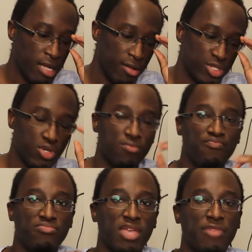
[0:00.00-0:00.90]
So
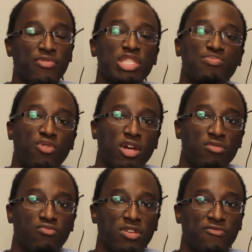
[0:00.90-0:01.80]
at this
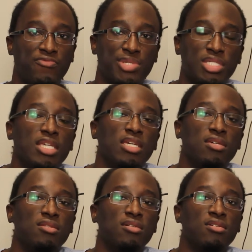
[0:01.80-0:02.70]
point, we've
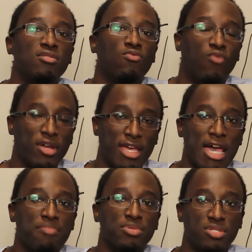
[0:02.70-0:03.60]
seen what
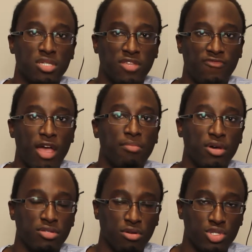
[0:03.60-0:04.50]
happened 65
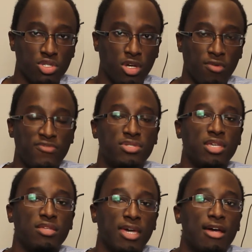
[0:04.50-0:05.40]
million years ago. We've
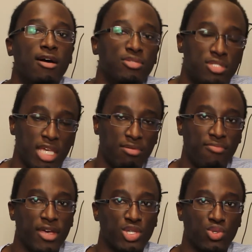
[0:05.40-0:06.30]
seen that unstable
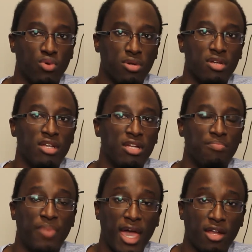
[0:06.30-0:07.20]
Megazord
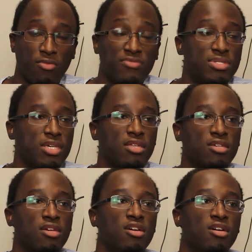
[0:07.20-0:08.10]
battle. We've
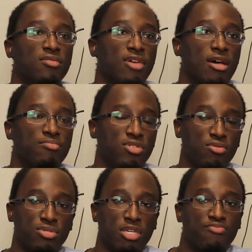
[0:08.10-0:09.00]
seen them
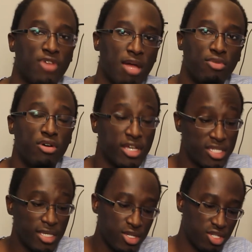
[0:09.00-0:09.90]
use the Primal
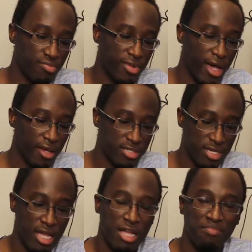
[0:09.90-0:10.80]
Extinction Blast.